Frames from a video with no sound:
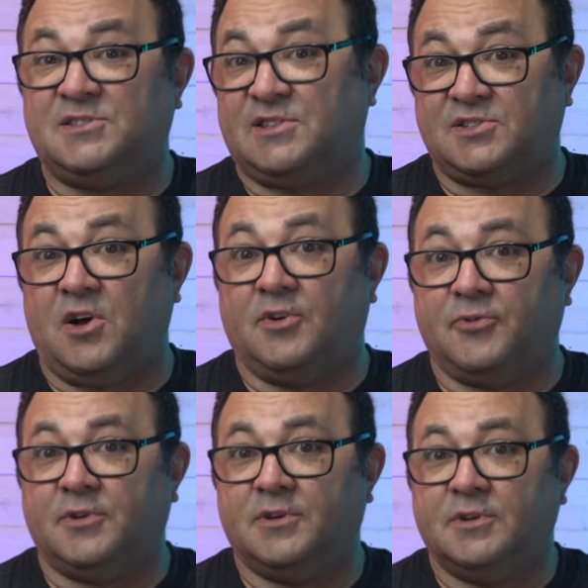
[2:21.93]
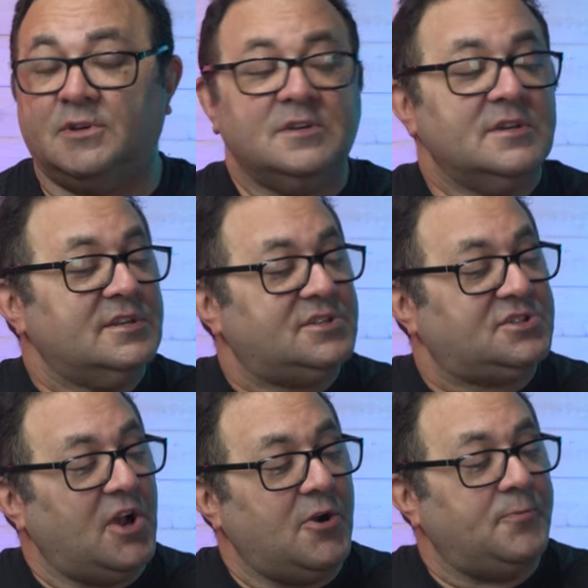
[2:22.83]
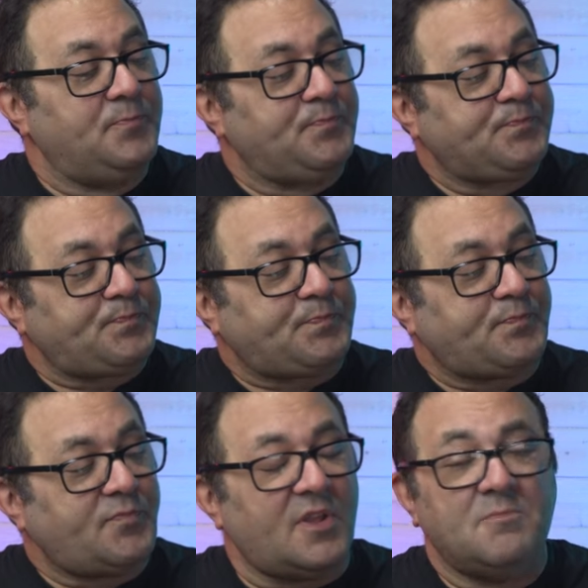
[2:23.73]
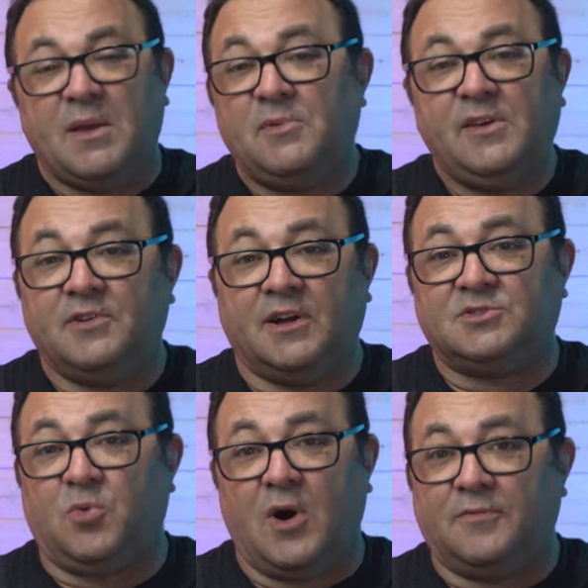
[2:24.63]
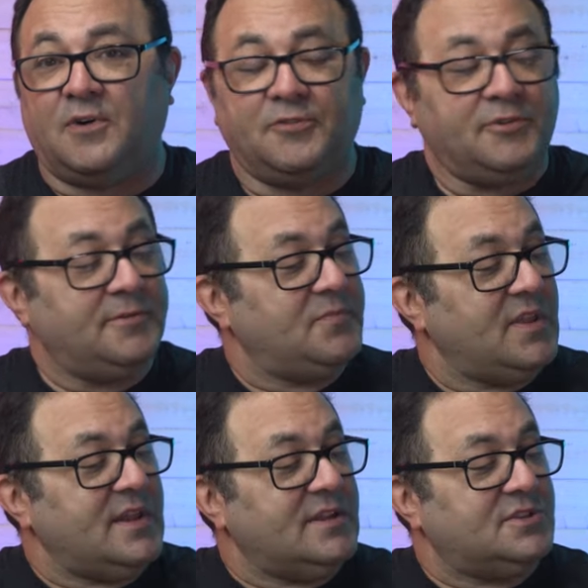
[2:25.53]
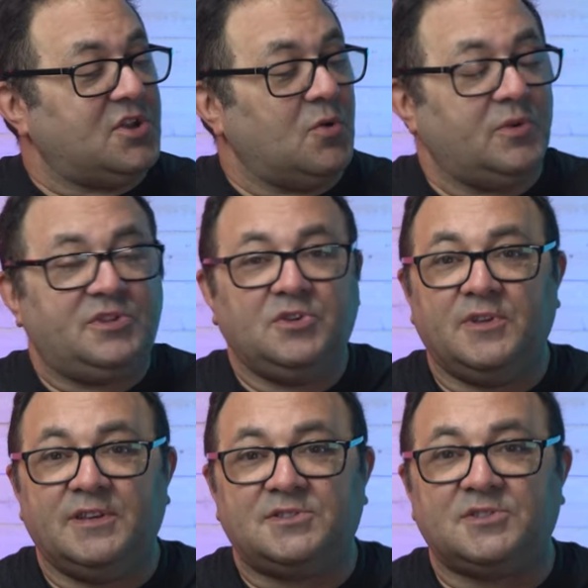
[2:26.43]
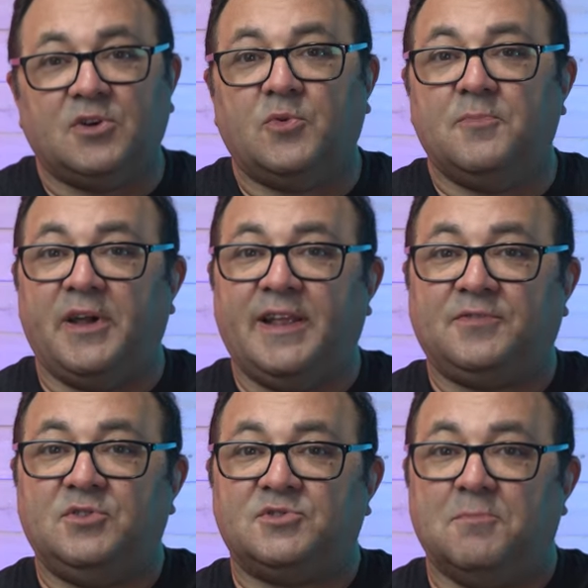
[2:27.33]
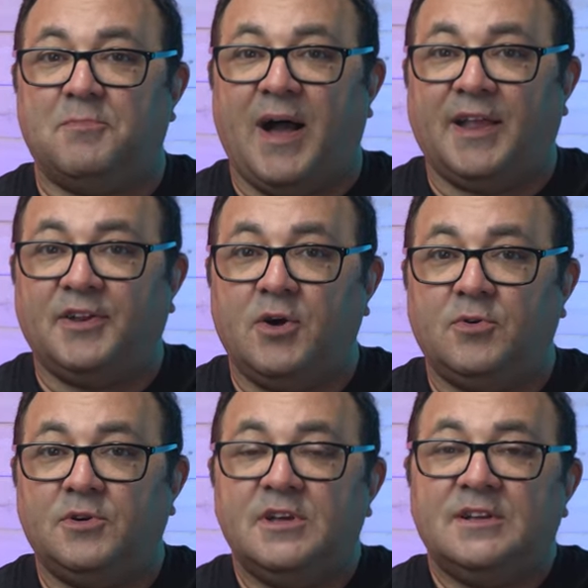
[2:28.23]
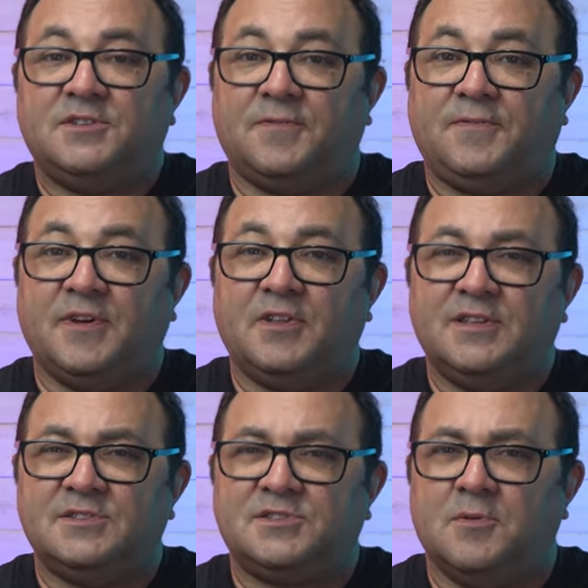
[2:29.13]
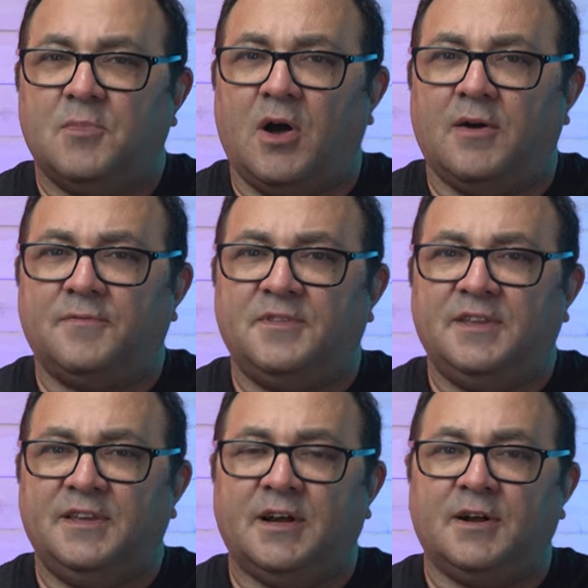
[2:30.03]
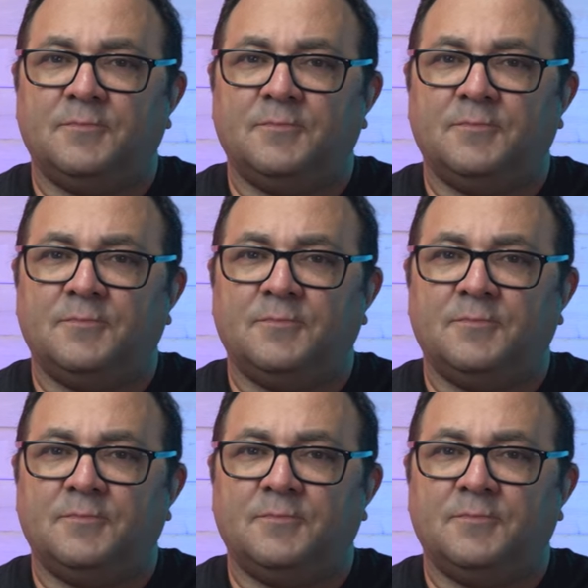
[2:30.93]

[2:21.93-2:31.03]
600. So maybe even a 1200. So we do this, we might have to use some Bondo to fill in some of the